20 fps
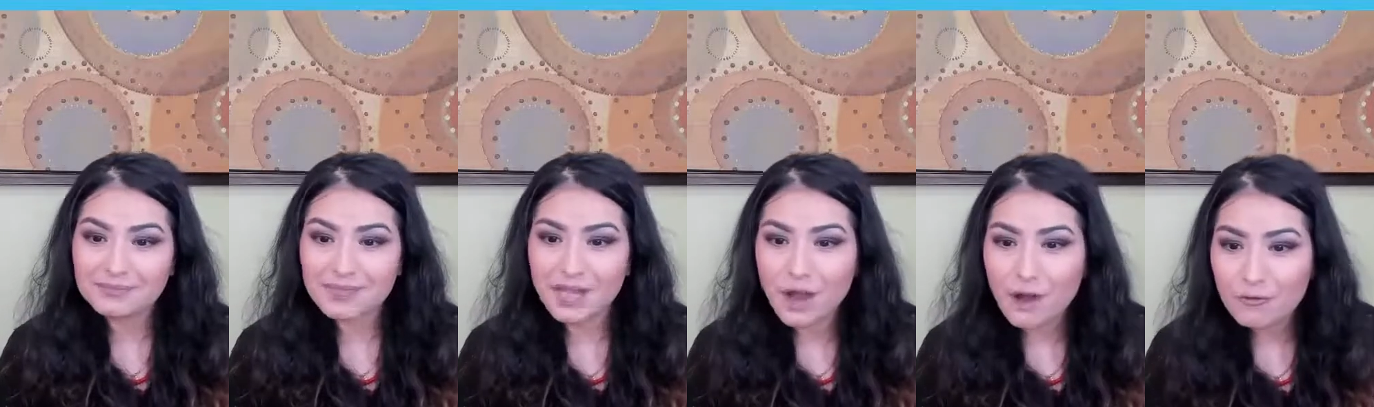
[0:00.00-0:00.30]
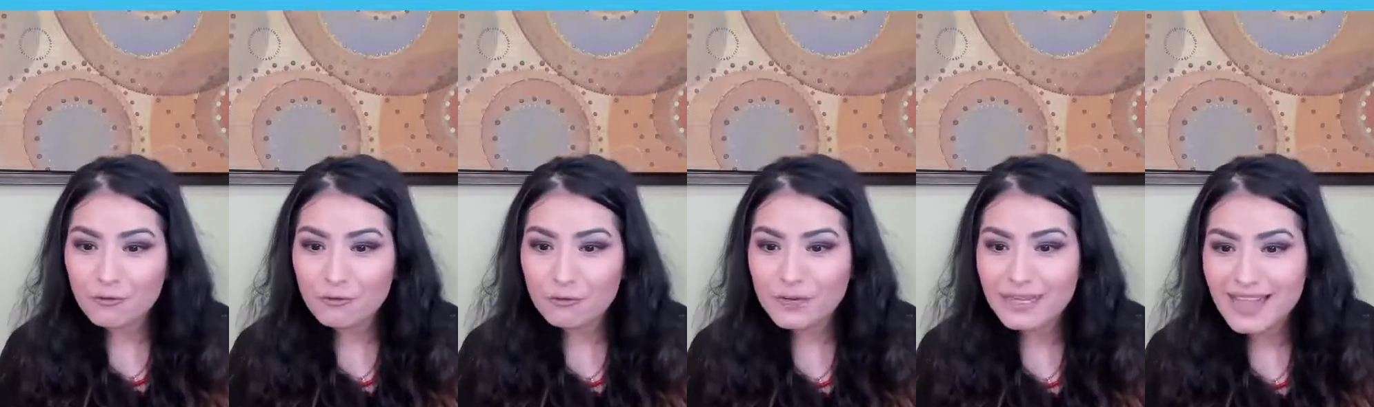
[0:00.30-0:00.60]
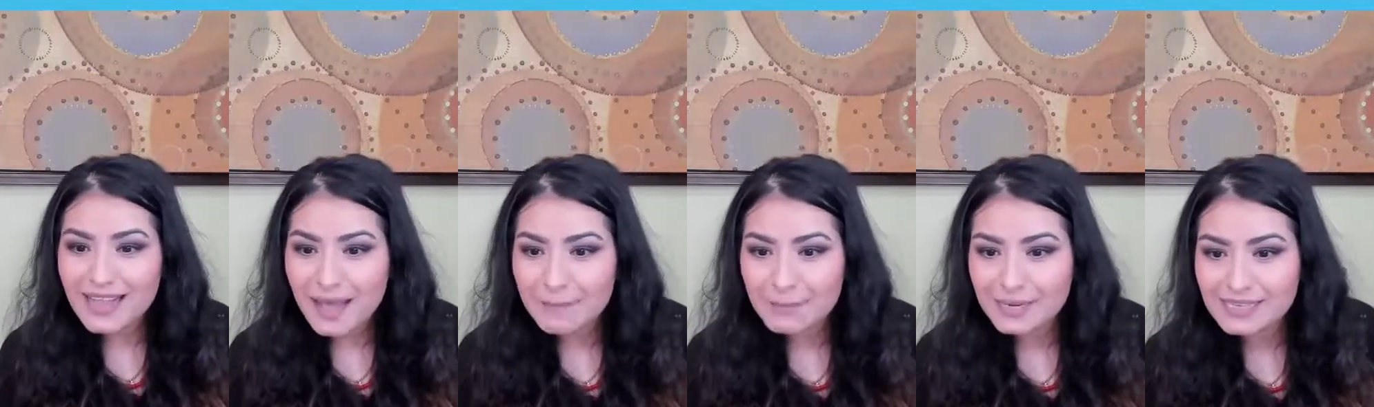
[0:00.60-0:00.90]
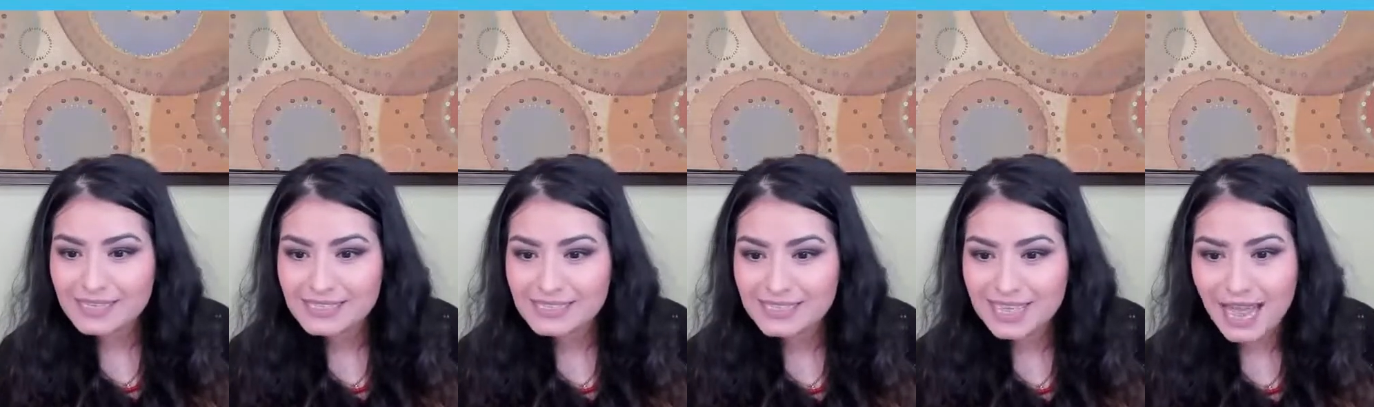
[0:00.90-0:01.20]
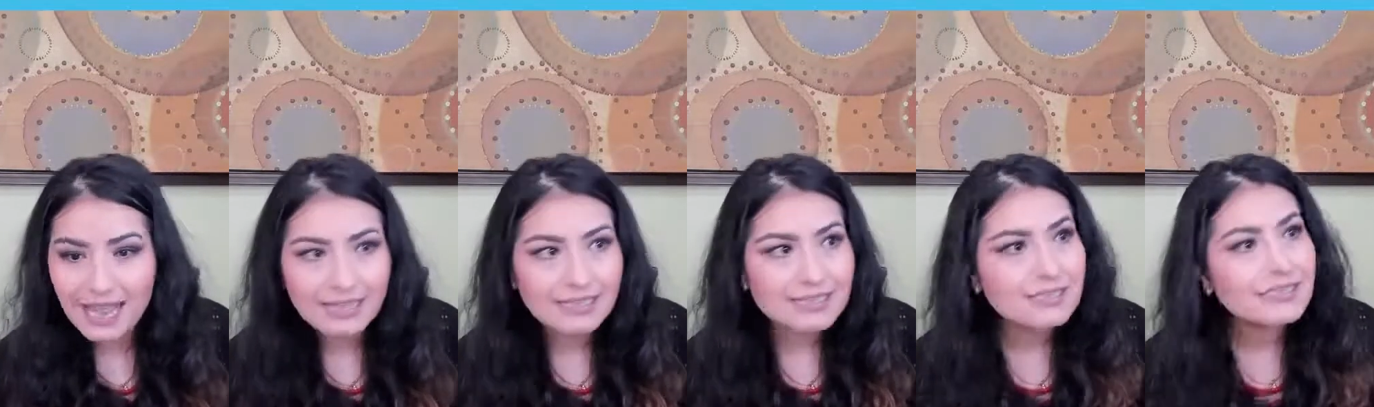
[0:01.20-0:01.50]
Hopefully that makes
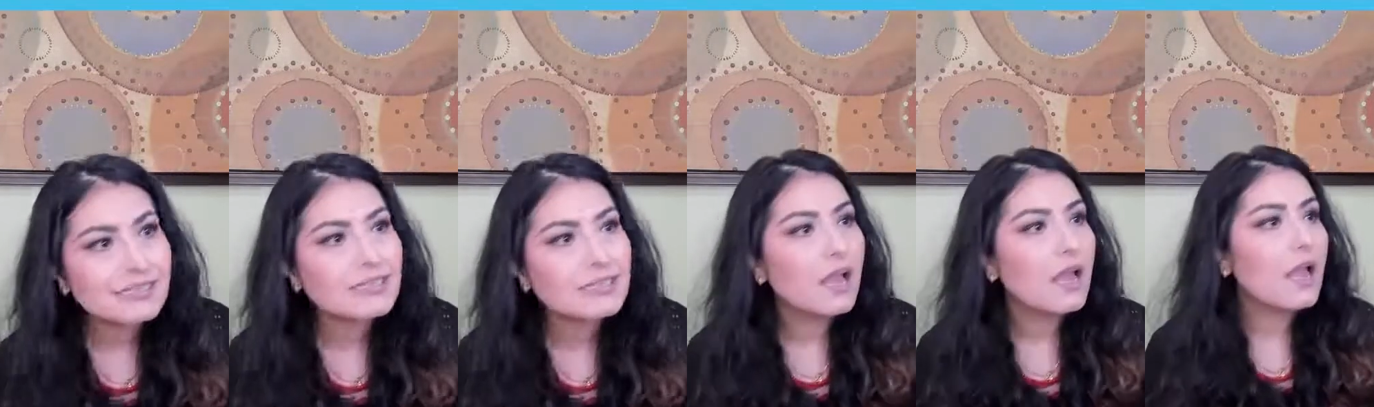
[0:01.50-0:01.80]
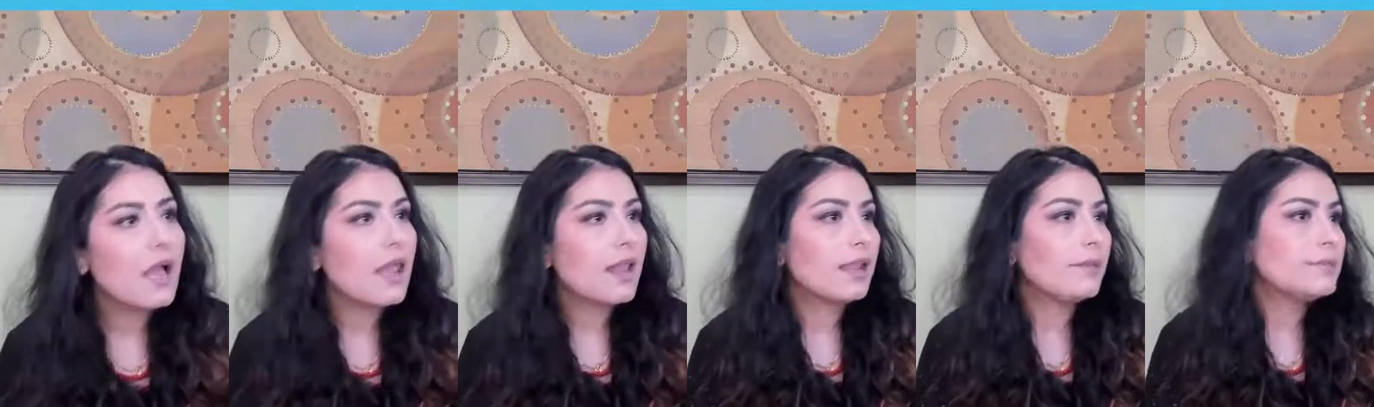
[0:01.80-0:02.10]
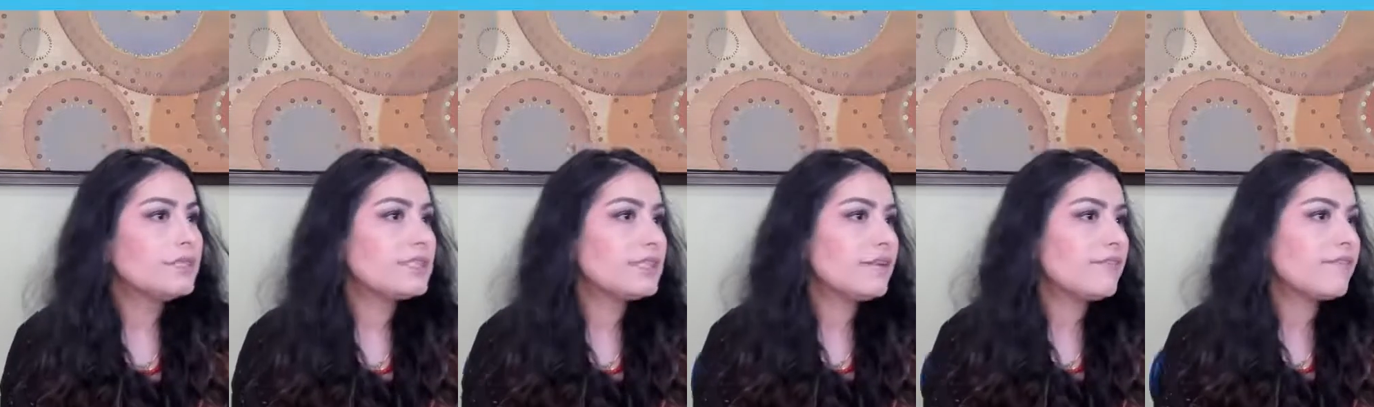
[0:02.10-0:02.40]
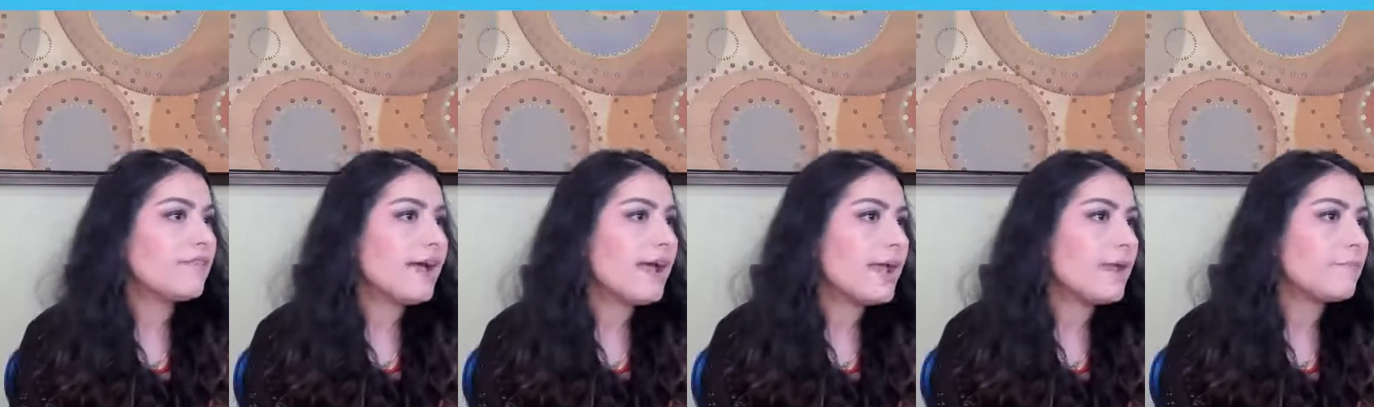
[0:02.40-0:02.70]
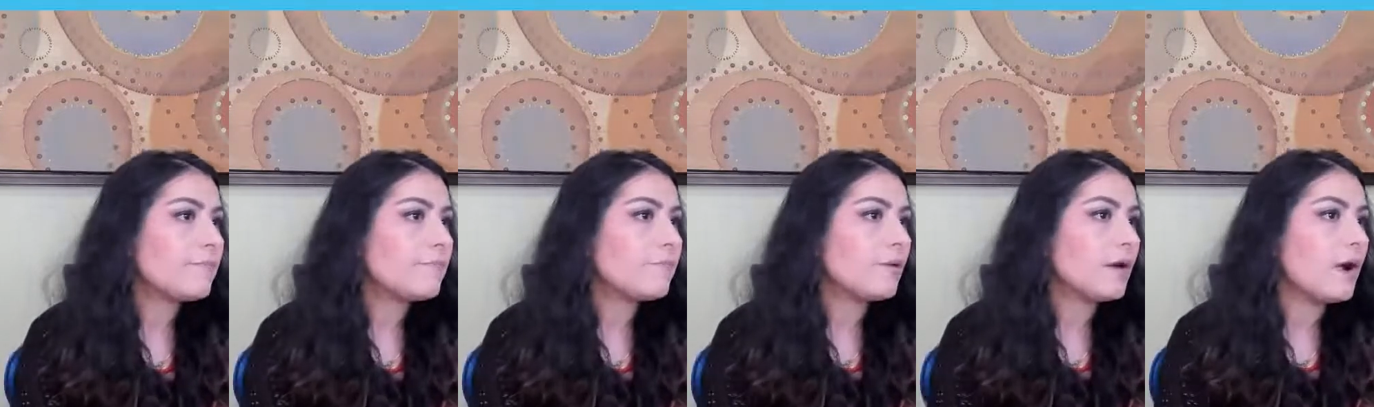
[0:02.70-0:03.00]
sense. Let me see if
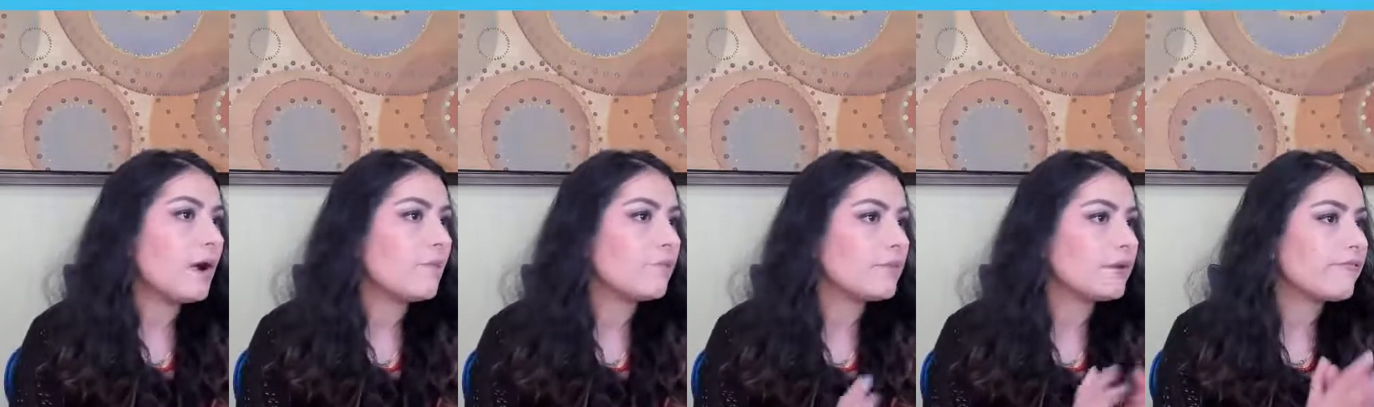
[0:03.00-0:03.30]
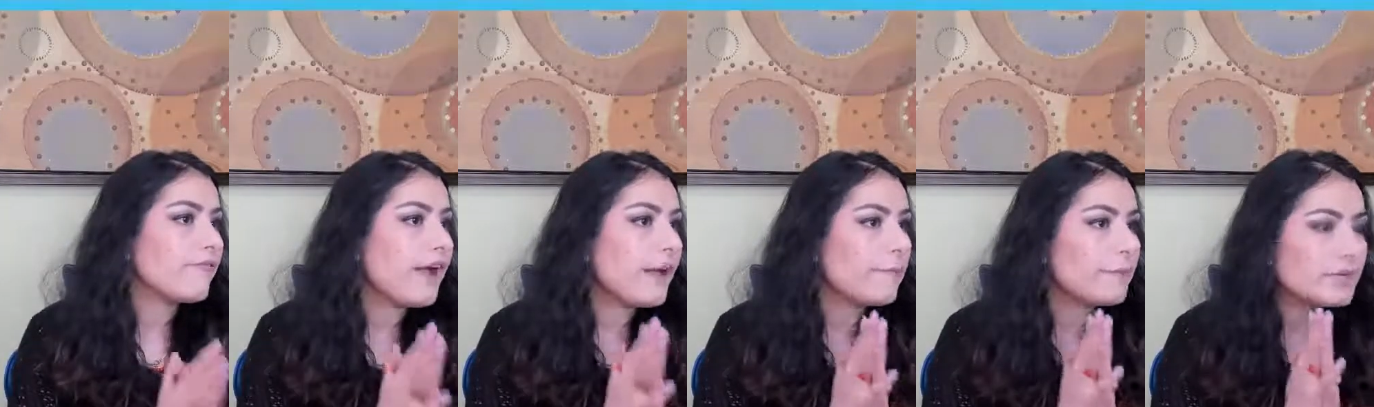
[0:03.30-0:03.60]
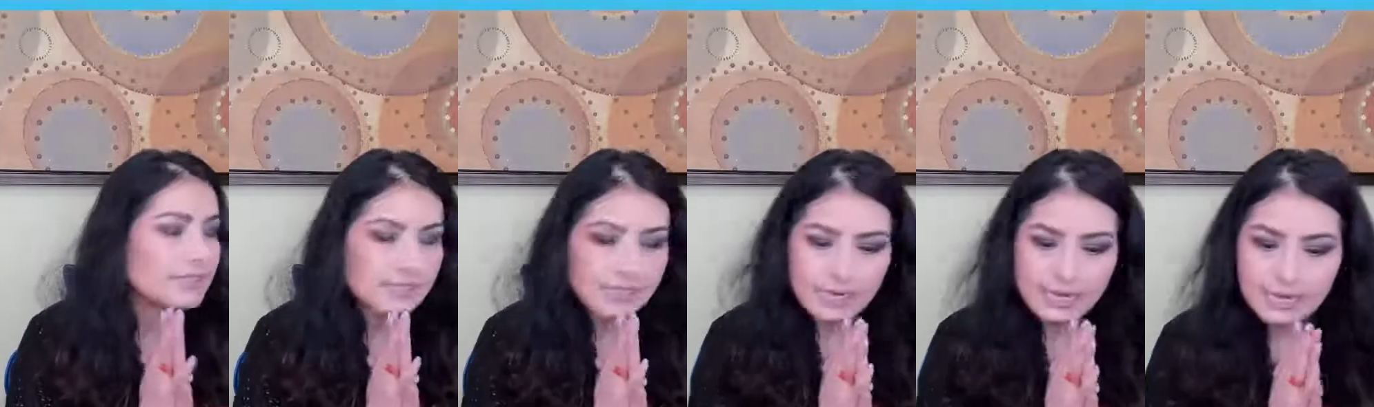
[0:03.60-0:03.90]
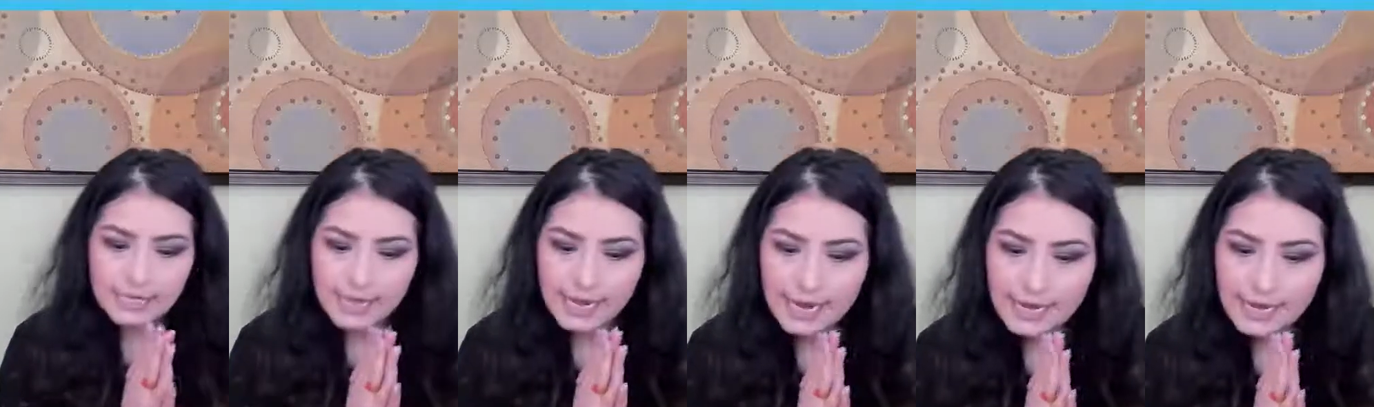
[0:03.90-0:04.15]
I missed anything.